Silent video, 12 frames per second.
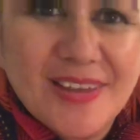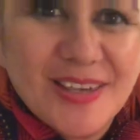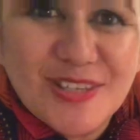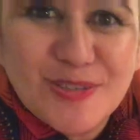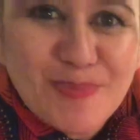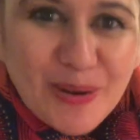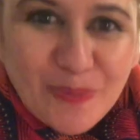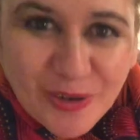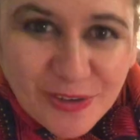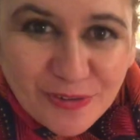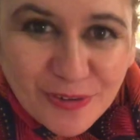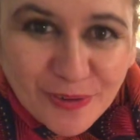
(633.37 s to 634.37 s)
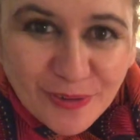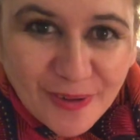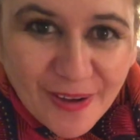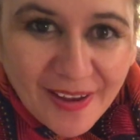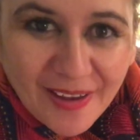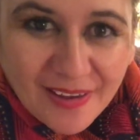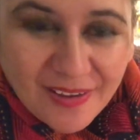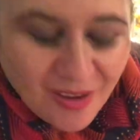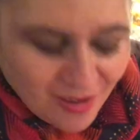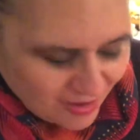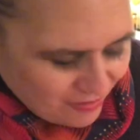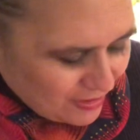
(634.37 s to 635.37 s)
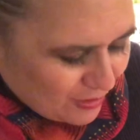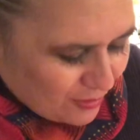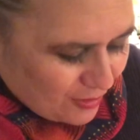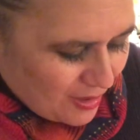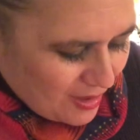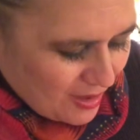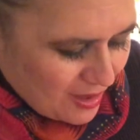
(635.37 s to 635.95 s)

It's been wonderful, and I feel